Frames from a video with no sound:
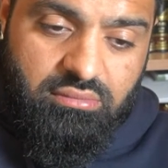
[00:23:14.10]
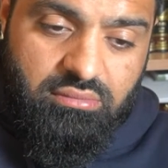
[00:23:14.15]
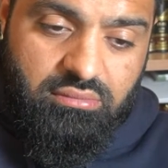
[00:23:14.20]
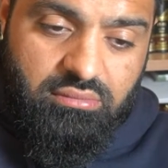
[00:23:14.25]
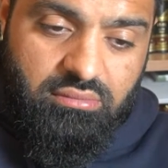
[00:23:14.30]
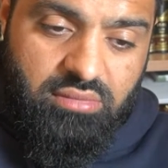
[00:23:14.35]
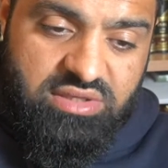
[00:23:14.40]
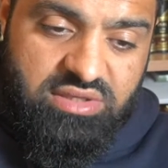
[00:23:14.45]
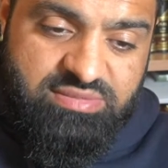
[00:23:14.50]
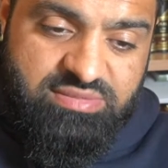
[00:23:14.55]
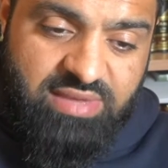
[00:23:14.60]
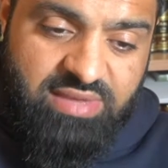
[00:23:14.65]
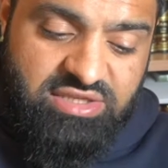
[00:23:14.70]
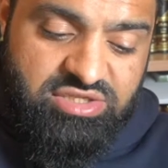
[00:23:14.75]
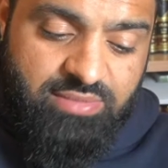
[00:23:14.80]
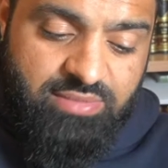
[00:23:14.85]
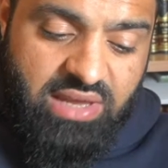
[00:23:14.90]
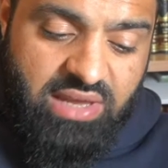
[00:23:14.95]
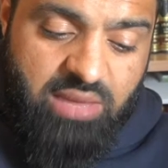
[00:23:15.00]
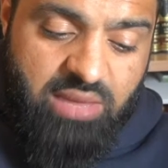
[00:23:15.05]
is
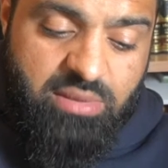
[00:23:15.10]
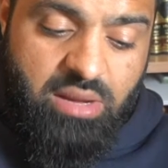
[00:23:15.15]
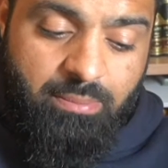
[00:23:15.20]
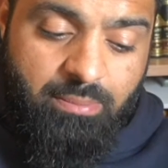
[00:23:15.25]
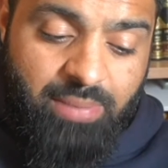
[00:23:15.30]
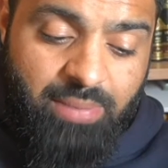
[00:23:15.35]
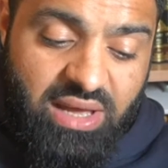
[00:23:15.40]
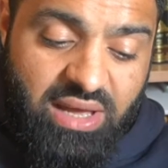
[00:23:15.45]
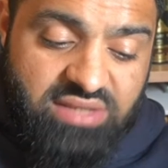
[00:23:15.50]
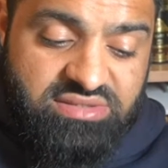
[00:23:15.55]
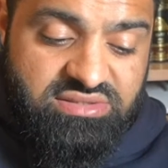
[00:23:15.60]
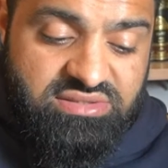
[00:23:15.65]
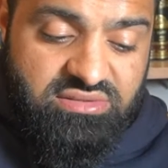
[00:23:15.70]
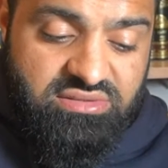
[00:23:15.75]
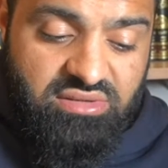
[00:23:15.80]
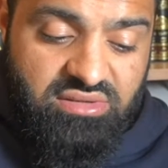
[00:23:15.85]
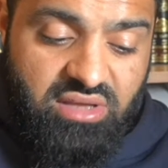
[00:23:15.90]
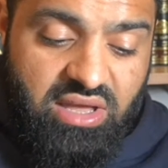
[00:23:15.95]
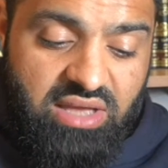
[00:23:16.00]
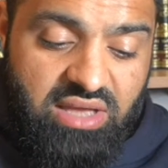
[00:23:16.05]
mentioned by Ibn Abbas
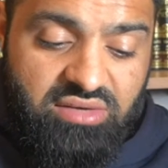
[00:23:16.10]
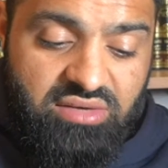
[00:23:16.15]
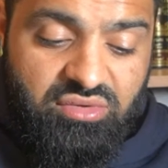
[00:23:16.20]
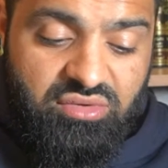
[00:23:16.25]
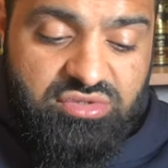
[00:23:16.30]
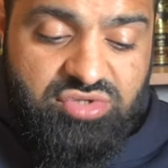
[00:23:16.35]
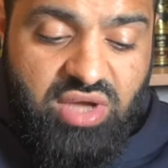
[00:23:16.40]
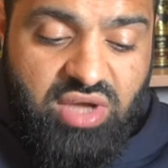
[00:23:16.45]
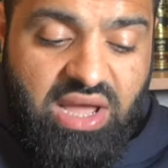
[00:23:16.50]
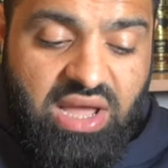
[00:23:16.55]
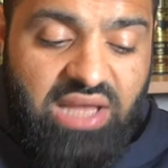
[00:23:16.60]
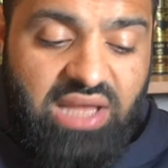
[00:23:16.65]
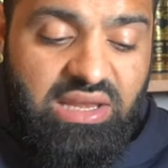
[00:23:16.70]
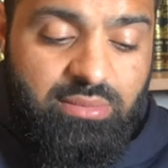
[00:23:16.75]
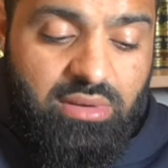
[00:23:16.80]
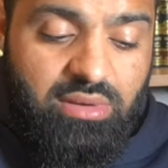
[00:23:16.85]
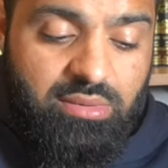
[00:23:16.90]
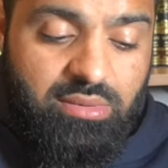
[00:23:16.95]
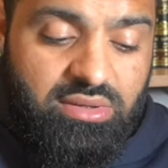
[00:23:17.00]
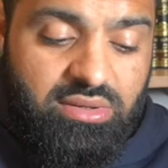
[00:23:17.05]
and also Ali
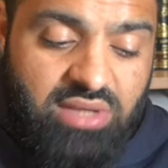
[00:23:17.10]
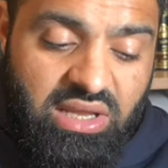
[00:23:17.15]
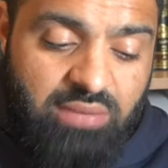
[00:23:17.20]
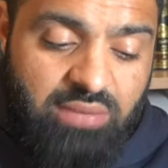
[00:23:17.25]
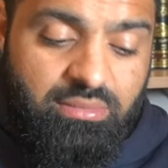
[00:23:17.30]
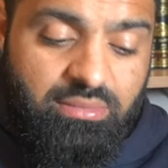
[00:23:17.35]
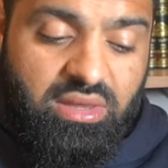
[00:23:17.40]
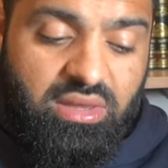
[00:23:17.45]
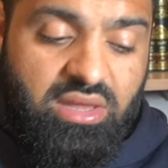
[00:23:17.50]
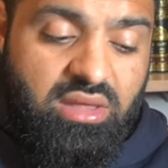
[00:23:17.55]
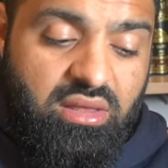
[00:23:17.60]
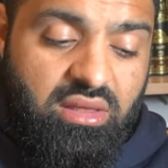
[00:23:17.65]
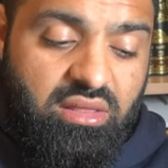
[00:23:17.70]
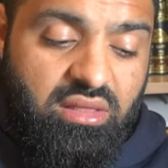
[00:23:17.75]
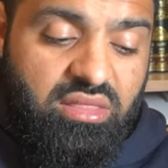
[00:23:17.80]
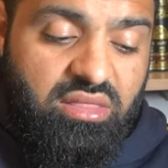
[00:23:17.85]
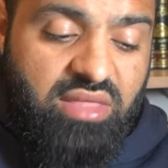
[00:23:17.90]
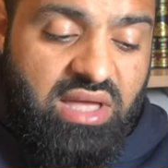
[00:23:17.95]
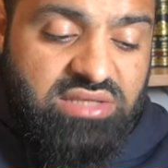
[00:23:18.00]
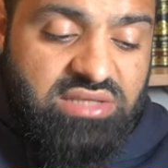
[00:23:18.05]
ibn Abi Talib,
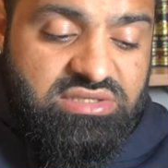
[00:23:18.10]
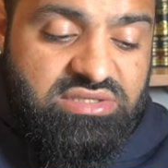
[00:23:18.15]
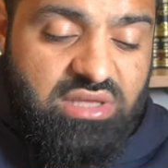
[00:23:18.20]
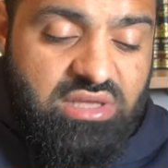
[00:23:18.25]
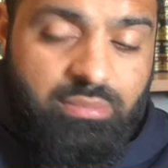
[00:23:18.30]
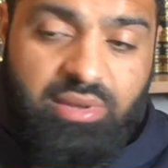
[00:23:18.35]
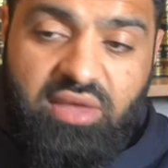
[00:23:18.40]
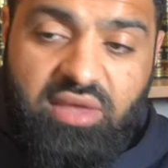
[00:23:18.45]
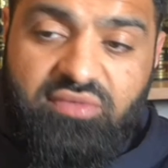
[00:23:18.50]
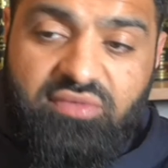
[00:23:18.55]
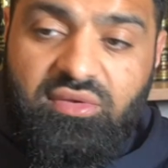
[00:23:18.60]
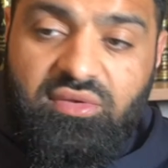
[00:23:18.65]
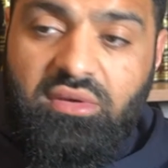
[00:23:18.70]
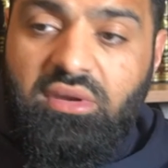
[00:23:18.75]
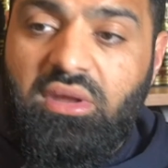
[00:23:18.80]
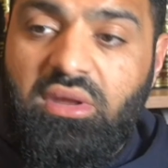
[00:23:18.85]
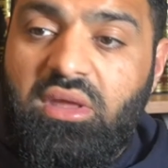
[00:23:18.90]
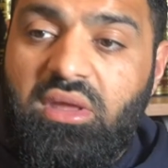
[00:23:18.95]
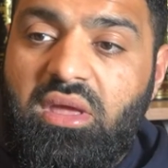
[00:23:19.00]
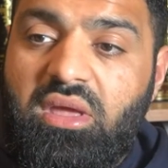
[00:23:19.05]
that a
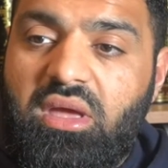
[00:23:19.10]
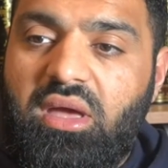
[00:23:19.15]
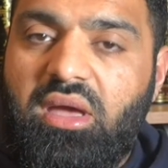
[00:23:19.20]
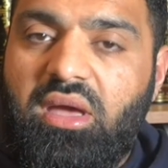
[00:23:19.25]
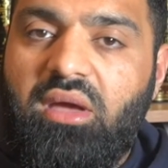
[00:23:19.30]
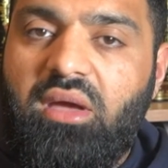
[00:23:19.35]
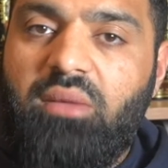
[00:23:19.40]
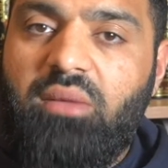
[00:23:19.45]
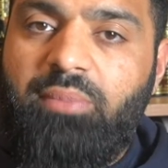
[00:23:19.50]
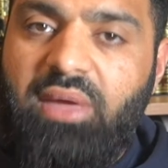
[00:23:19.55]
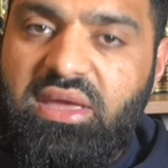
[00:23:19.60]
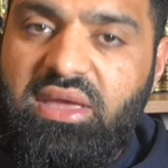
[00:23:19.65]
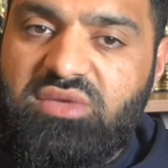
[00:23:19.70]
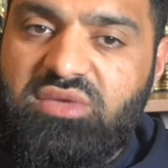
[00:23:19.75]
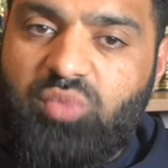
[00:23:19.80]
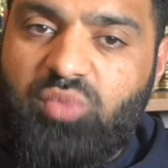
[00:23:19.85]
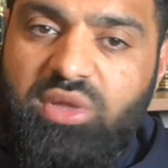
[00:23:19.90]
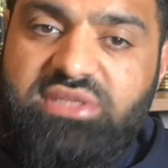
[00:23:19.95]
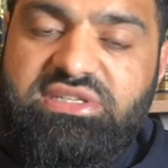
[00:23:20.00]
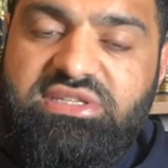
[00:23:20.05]
person pays,
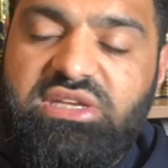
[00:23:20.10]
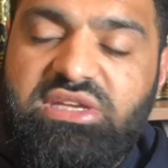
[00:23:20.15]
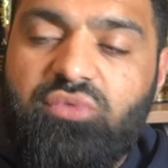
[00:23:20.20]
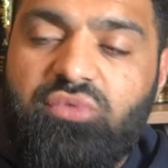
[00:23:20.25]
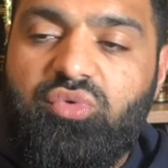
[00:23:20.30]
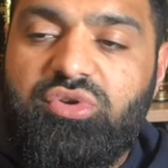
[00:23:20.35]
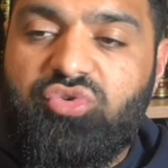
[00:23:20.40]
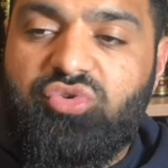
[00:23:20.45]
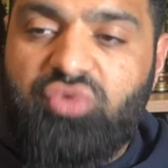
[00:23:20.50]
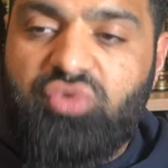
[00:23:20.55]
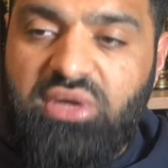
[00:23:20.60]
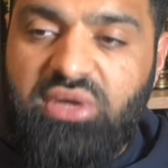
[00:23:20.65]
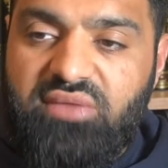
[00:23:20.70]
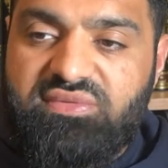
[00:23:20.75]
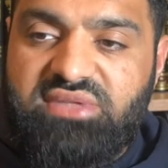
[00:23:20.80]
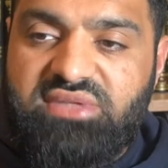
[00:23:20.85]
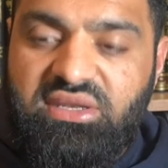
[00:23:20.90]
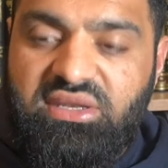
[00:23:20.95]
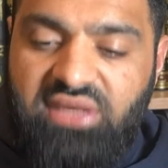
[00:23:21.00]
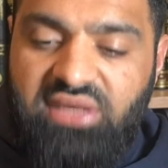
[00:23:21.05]
once he
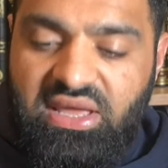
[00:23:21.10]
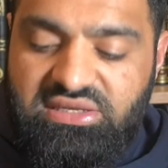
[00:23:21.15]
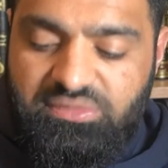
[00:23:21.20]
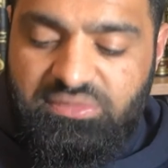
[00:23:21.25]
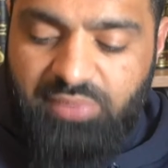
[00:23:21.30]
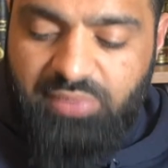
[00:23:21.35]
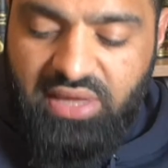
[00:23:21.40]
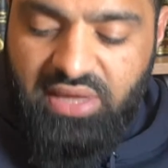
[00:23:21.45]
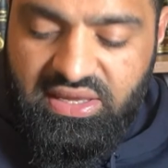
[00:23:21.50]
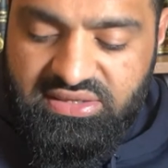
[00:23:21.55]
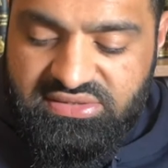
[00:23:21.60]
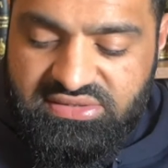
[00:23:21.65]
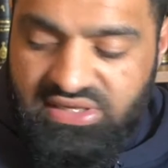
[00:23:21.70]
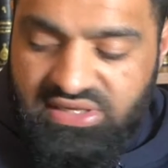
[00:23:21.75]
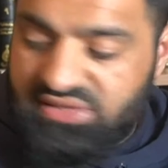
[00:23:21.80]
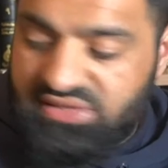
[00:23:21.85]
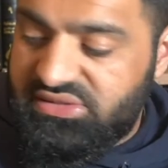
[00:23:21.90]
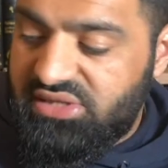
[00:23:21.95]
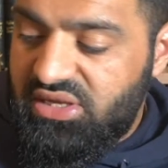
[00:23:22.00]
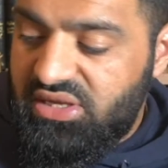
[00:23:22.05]
retrieves the debt, pays
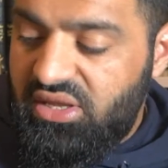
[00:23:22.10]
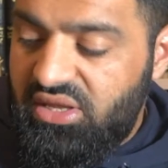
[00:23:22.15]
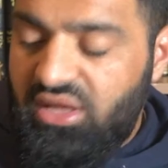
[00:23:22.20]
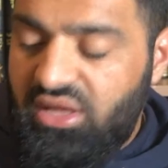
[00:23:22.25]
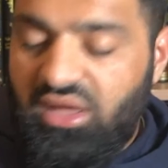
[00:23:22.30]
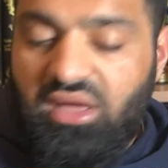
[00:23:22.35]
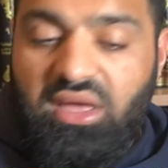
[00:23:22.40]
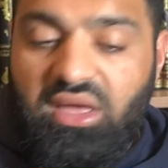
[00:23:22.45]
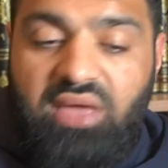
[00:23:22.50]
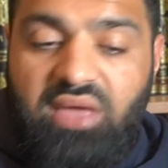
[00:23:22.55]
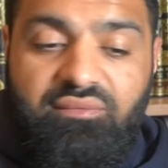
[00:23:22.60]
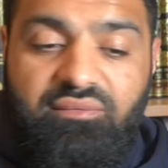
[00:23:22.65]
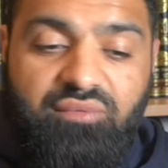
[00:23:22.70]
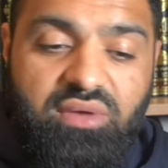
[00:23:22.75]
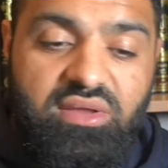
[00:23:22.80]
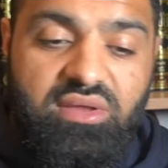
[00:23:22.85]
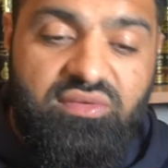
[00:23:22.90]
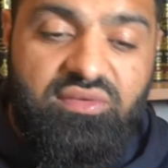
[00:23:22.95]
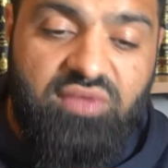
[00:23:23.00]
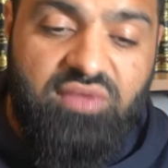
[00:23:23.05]
it
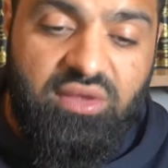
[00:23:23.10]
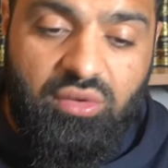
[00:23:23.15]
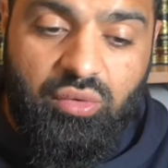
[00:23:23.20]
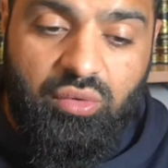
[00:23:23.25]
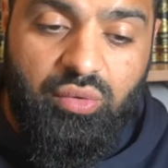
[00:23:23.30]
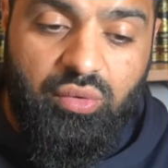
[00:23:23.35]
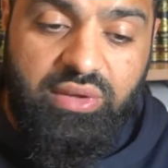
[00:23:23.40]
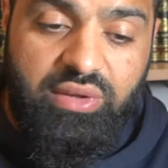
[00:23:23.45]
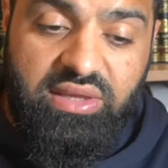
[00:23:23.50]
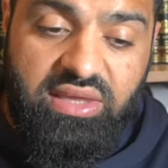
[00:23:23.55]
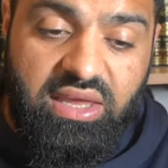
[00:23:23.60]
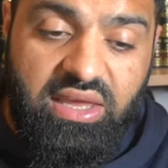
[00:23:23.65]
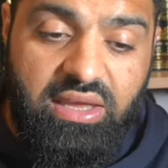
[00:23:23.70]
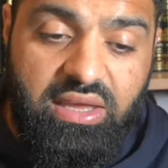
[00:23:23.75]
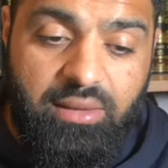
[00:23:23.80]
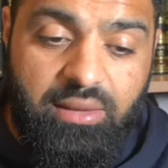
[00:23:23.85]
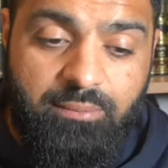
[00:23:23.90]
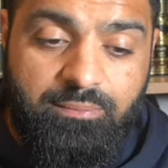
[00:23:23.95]
every single year.